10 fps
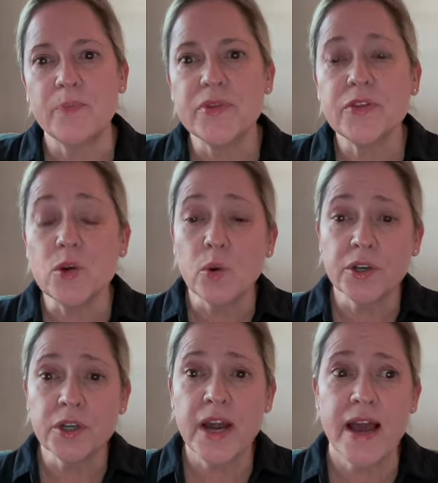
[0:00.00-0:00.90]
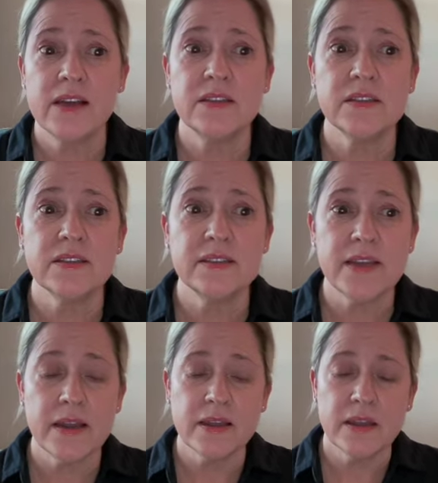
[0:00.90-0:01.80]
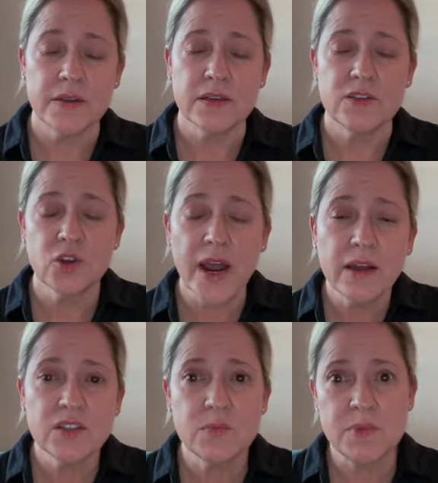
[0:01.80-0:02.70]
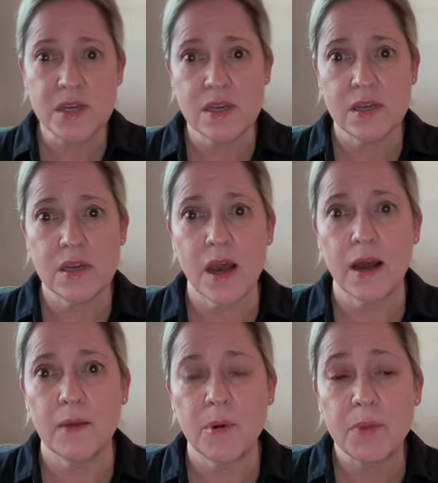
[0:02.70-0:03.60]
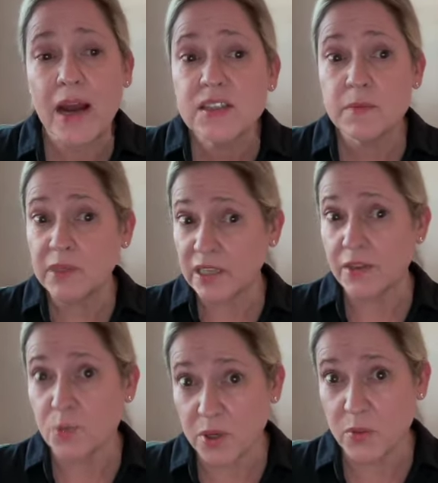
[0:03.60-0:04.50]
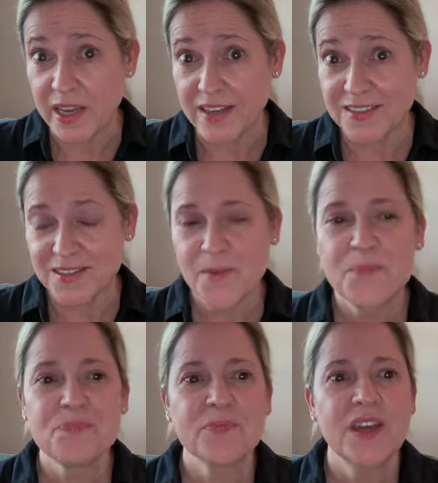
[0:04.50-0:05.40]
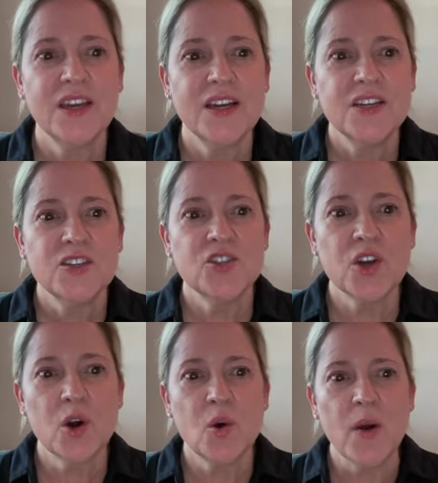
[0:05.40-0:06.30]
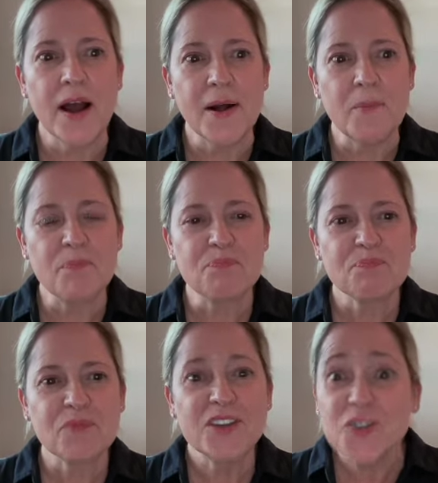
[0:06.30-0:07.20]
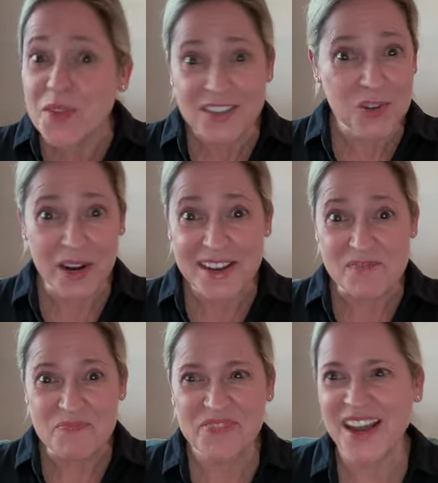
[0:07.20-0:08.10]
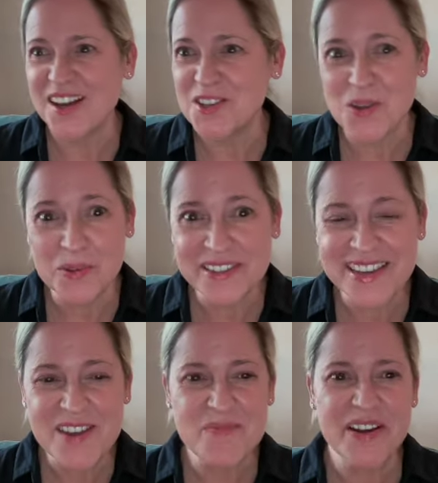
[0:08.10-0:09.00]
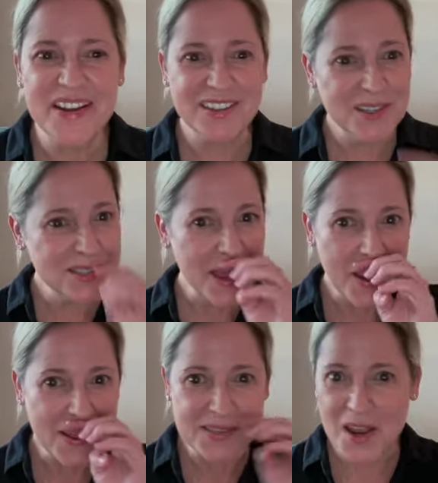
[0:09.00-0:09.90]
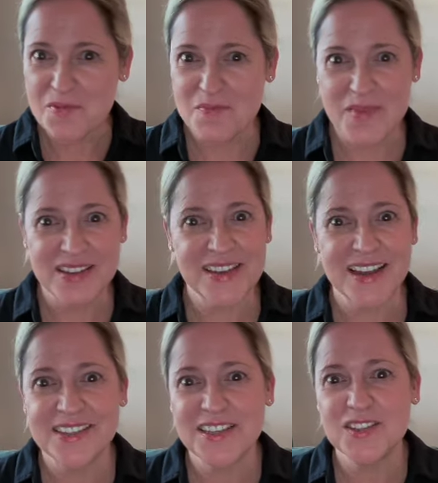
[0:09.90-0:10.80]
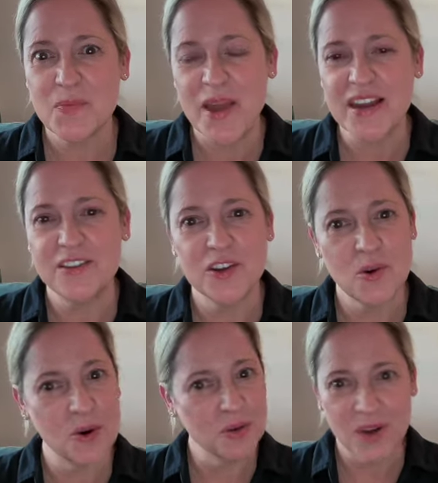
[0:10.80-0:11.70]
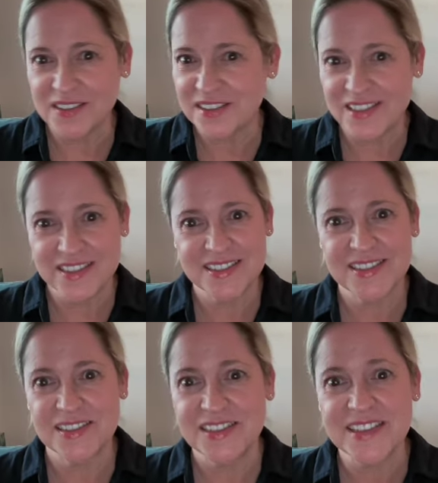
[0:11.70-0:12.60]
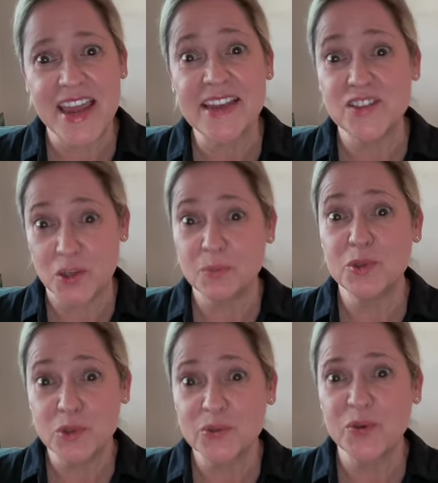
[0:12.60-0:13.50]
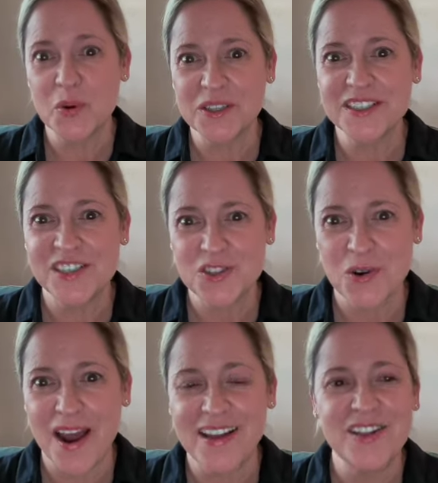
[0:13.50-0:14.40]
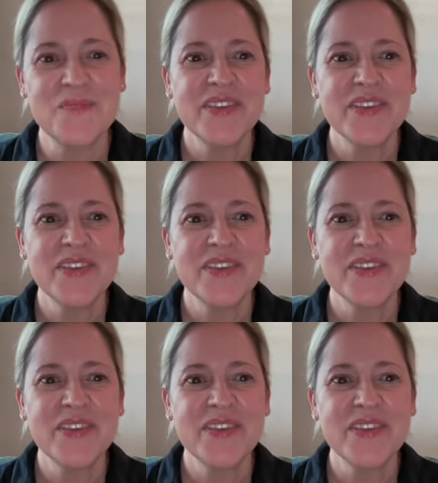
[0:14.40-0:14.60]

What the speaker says: The order has the trial to be approximately 3 weeks. So that's great. So we'll see. But it looks like, as I anticipated, the court wants this case to move forward to trial.